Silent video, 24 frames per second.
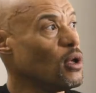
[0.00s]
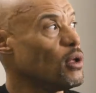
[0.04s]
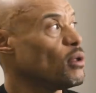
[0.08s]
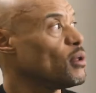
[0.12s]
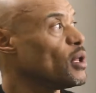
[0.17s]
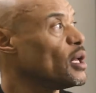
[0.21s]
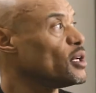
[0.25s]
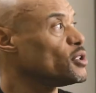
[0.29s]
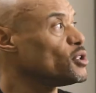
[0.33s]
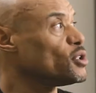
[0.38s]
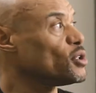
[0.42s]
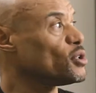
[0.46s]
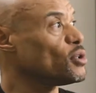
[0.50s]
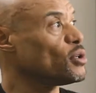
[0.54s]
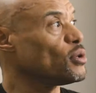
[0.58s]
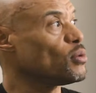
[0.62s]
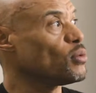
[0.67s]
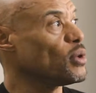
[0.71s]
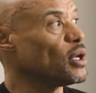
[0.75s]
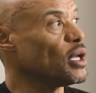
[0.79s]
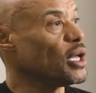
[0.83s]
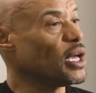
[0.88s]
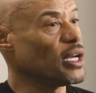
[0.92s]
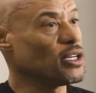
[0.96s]
Last year
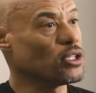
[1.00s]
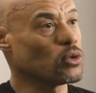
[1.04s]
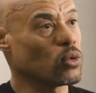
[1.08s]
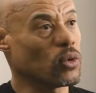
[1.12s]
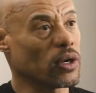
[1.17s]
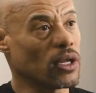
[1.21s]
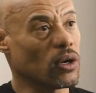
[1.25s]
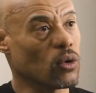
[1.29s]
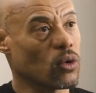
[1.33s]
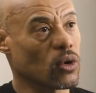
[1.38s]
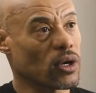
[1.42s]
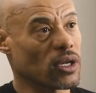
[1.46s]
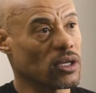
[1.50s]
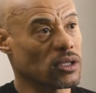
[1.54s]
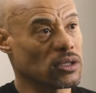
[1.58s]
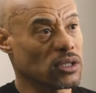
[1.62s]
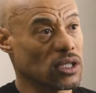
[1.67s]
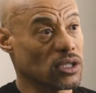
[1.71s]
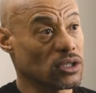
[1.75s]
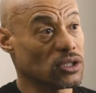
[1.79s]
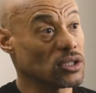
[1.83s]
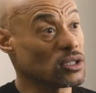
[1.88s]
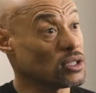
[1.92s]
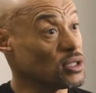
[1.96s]
we had 20
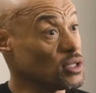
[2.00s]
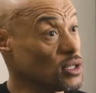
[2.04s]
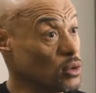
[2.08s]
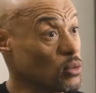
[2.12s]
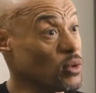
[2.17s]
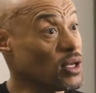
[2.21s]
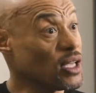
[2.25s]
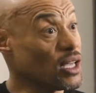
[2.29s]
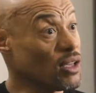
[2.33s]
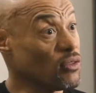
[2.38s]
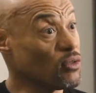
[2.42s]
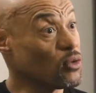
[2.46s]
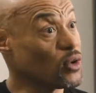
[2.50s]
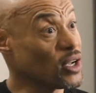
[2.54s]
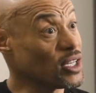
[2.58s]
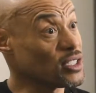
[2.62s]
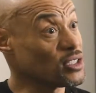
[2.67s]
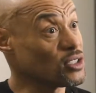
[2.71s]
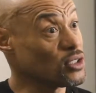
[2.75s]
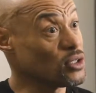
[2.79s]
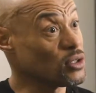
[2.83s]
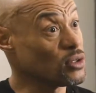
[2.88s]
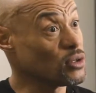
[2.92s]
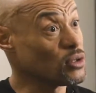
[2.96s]
organizations that we gave
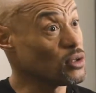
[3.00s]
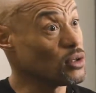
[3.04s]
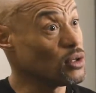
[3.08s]
grants to.